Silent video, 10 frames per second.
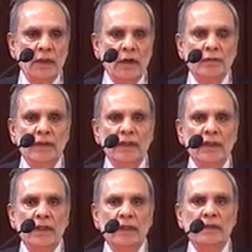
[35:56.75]
of
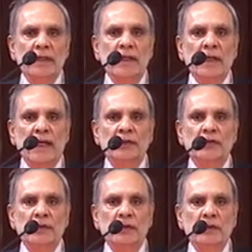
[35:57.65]
India can take
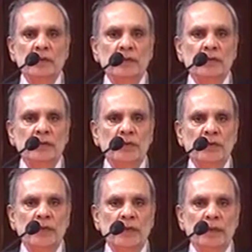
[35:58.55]
action
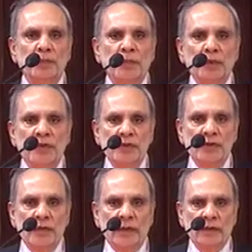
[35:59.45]
to improve the
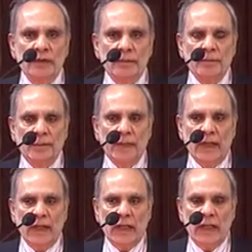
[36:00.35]
situation.
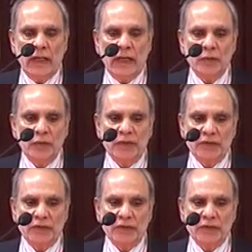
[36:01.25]
I would